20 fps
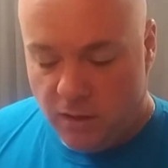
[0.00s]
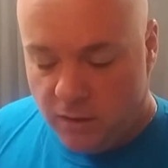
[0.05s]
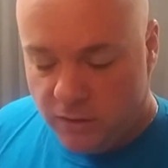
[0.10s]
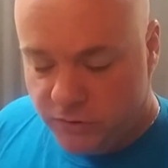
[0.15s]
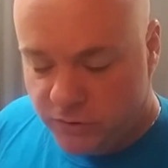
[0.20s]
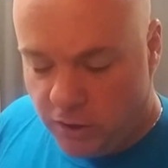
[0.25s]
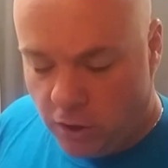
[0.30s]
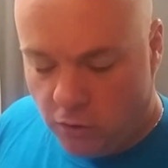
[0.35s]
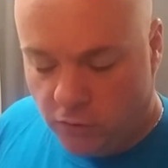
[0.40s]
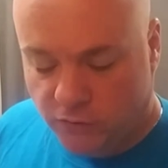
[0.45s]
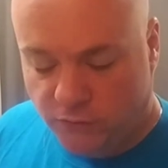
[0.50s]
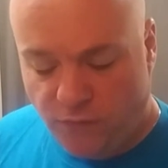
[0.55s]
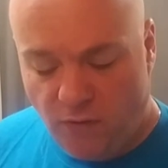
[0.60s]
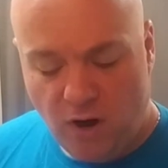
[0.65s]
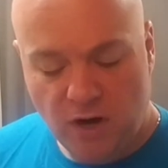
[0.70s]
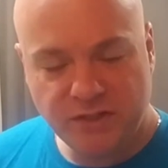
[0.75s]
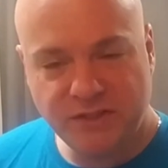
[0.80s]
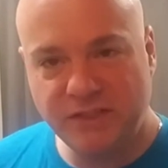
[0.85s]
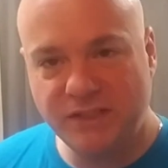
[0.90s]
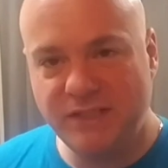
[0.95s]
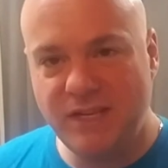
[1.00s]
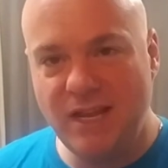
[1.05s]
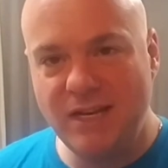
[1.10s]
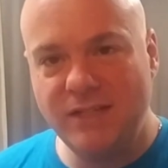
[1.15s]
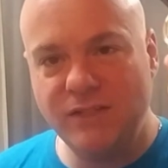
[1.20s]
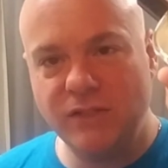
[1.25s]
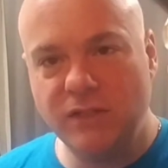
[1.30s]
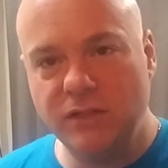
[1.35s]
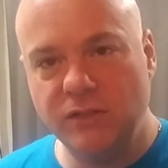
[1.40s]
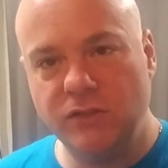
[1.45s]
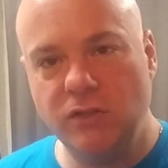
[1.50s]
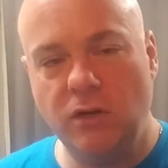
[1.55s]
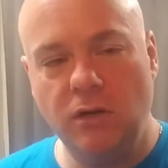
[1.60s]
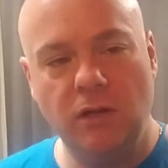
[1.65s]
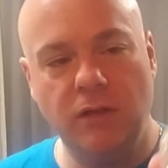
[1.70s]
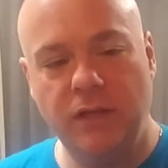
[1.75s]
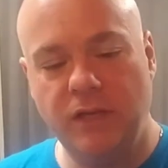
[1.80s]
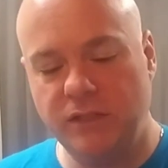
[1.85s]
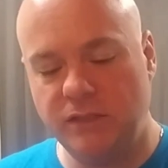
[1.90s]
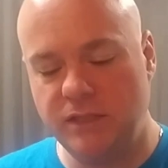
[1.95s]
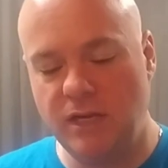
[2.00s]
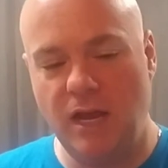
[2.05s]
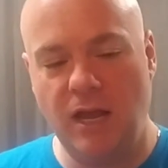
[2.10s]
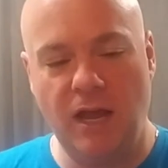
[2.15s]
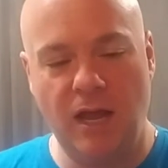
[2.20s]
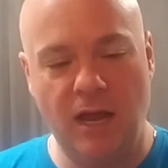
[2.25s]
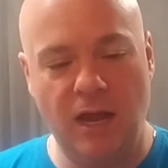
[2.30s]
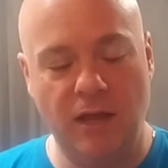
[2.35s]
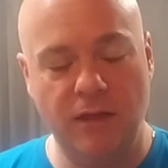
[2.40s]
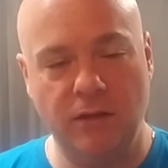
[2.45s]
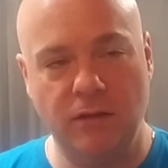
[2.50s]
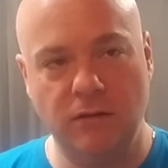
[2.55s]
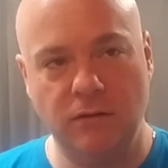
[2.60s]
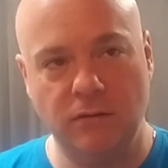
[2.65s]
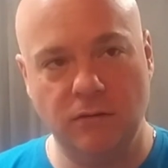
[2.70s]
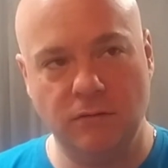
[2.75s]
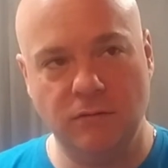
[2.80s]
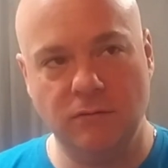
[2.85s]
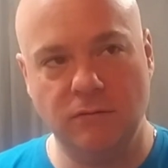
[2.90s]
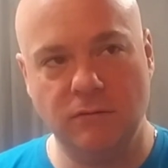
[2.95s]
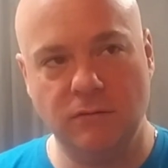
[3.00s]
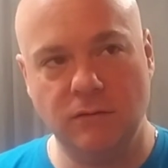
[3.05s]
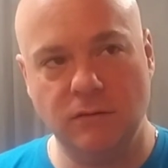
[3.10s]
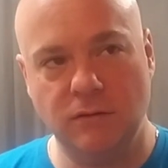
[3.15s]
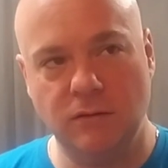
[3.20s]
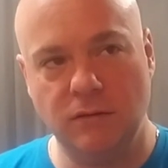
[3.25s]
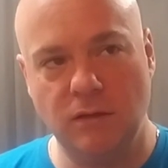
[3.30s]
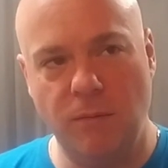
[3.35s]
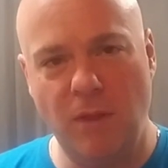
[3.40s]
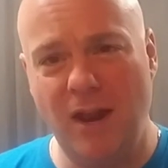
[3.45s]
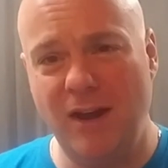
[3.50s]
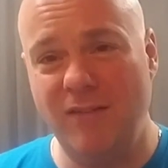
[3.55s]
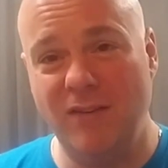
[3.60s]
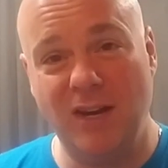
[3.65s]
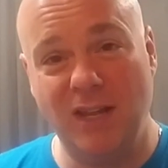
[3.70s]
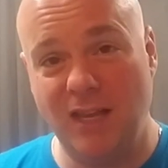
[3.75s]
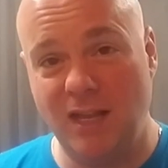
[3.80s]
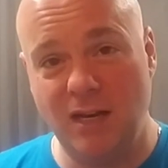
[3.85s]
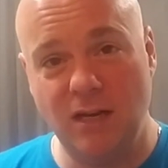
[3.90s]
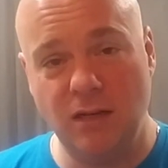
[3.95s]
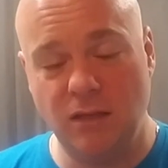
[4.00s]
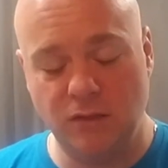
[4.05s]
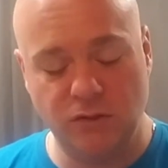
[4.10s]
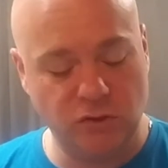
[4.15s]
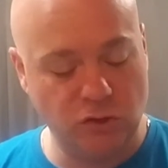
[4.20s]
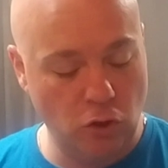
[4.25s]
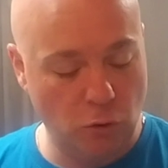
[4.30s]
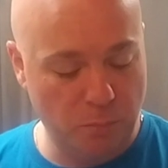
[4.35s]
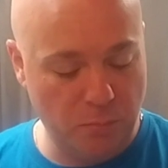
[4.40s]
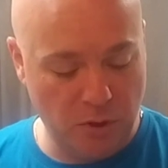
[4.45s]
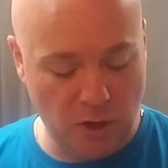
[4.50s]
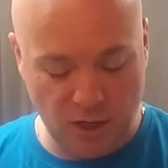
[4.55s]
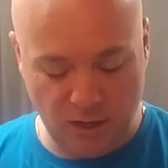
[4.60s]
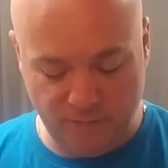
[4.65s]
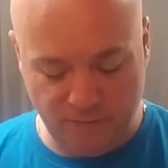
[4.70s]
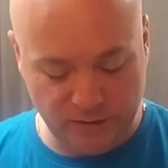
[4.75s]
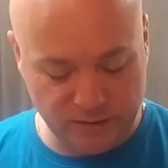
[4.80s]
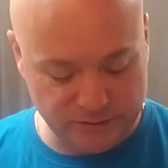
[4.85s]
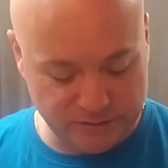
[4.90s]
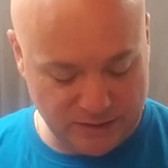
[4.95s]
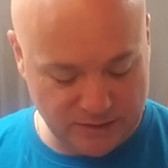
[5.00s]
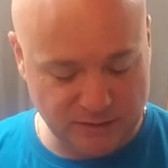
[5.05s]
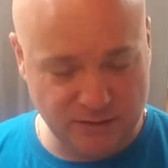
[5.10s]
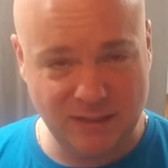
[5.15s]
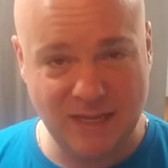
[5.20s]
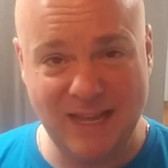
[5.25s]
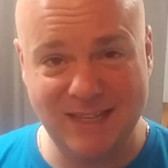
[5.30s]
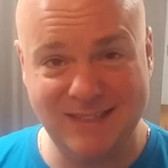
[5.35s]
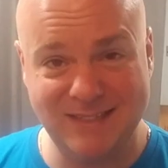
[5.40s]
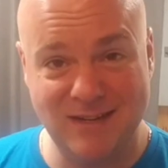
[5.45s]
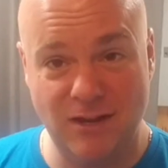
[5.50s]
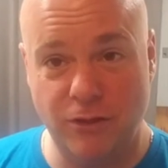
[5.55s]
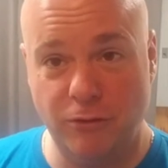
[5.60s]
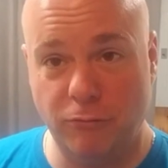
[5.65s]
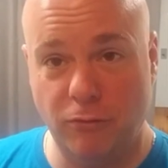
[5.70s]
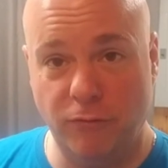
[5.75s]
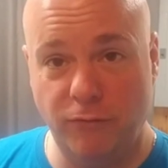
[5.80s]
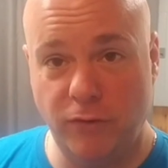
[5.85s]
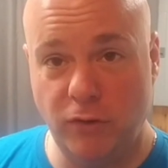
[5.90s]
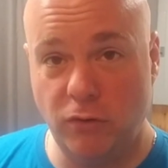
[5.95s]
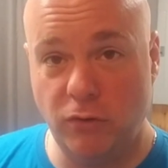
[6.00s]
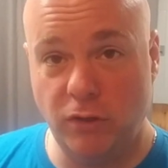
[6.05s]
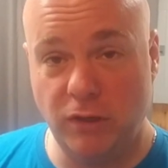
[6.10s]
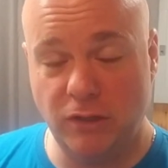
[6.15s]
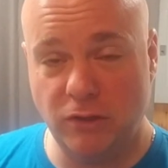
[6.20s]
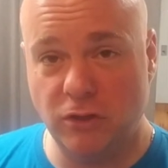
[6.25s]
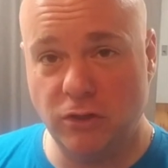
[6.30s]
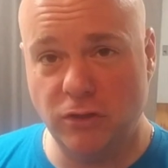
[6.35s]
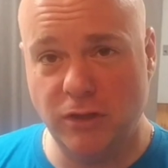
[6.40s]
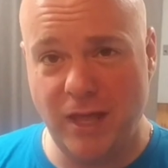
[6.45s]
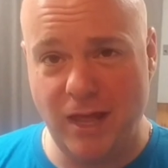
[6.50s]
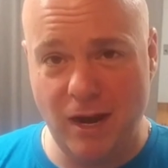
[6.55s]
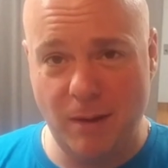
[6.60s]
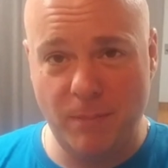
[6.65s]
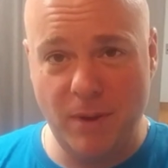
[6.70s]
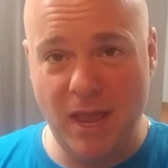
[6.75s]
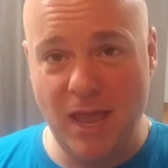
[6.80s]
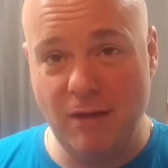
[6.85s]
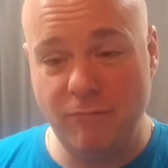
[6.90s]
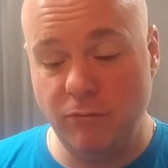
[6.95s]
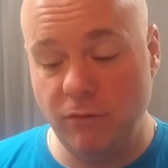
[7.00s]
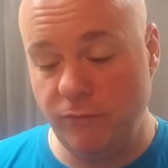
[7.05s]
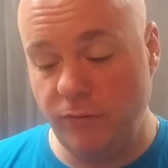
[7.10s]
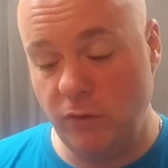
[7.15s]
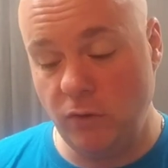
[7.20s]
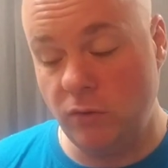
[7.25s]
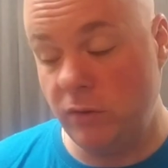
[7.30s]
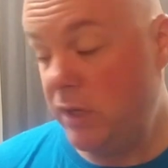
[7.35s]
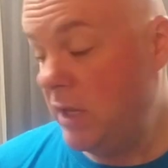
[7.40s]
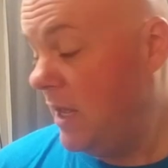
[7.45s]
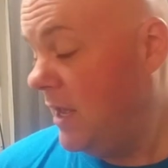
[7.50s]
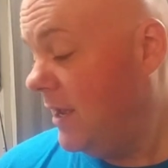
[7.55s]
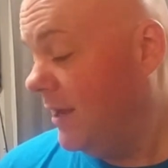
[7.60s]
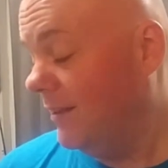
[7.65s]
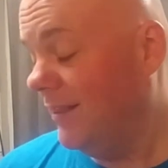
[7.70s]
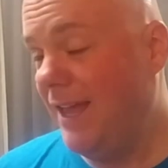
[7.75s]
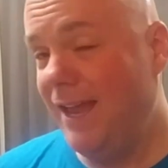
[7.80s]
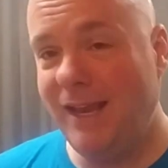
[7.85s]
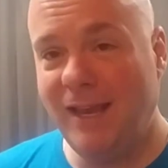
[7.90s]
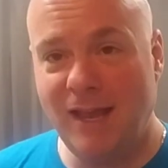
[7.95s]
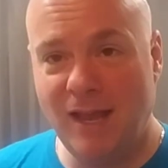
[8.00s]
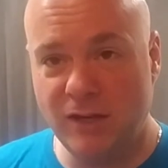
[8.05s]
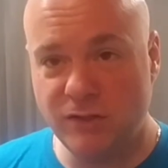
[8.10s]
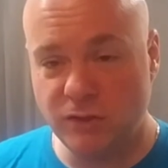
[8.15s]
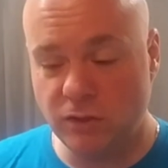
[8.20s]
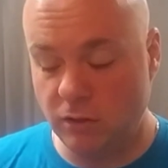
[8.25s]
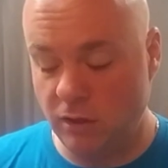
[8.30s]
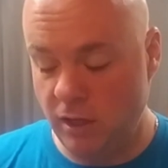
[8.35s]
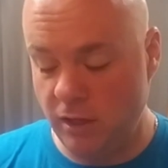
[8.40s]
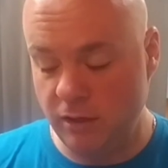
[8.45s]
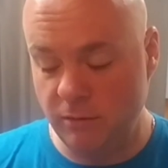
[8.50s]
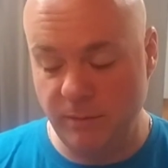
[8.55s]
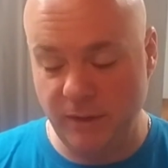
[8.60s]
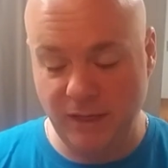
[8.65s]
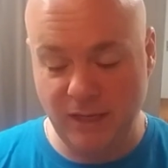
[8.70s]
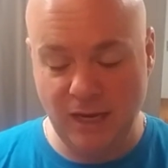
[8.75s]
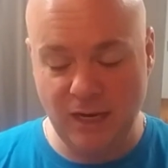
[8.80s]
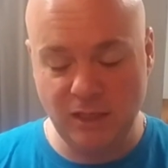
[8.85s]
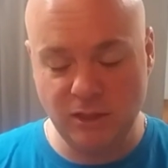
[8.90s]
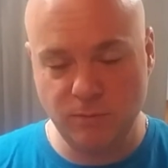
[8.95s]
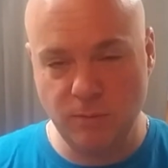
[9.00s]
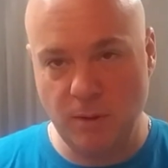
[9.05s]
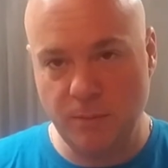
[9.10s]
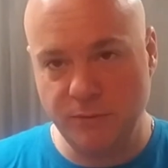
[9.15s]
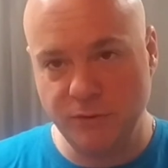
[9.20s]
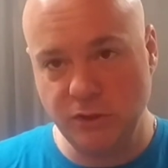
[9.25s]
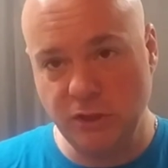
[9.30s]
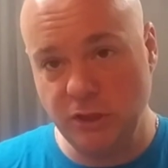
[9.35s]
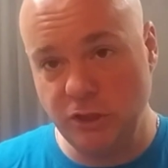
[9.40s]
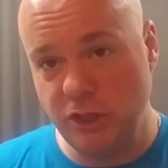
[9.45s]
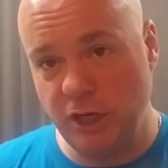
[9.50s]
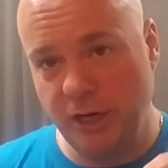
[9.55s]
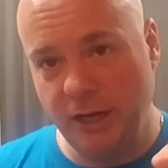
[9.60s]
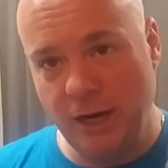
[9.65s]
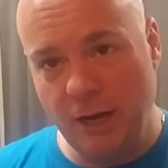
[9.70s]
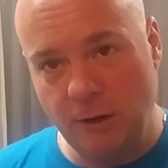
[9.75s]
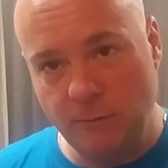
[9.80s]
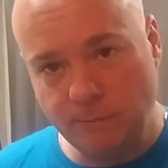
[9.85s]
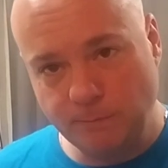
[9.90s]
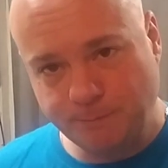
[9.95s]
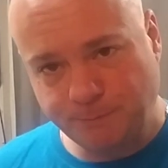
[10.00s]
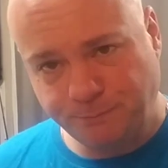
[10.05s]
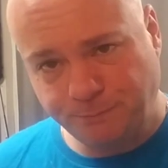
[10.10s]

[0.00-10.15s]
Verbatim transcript: So as far as the scent is concerned on this, uh, I'm not even going to get into the soap part of it because that, that's another review. You can look that up. I have reviewed Lancaster Leather by Katie's Bubbles. You can check it out.